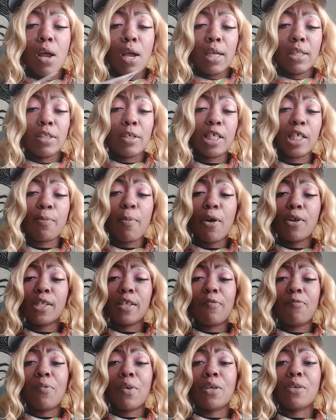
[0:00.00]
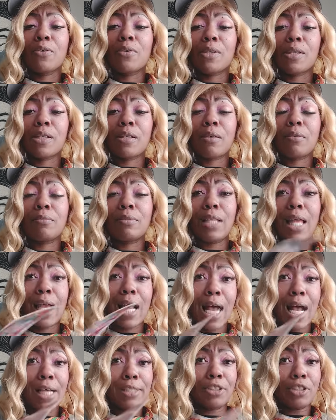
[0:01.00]
this person feels like
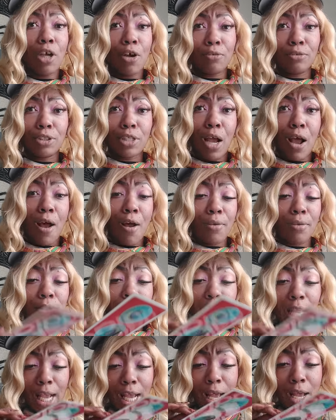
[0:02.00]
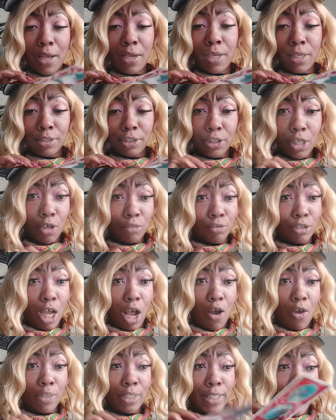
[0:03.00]
I showed y'all, like I uh, showed
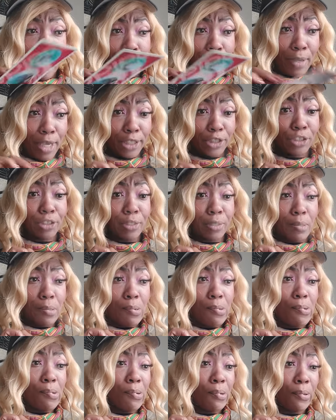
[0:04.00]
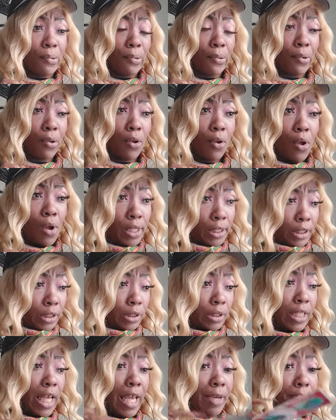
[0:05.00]
y'all on that picture,
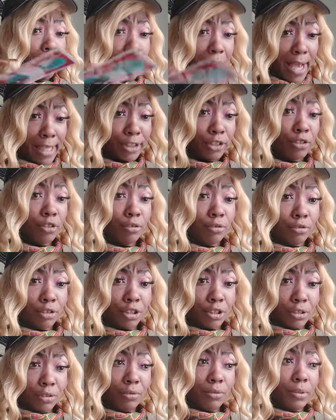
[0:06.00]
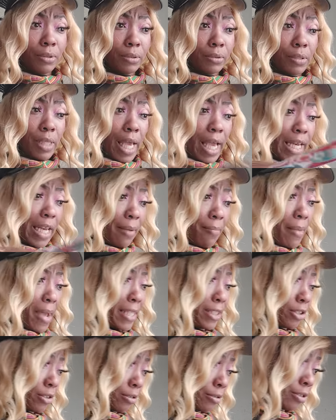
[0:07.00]
that magical juice, okay, that
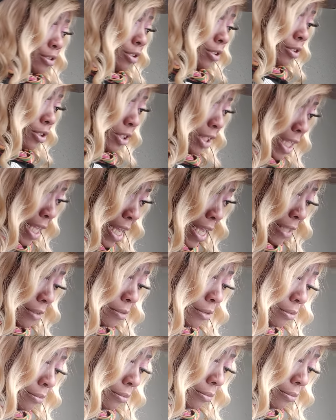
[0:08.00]
magical shit.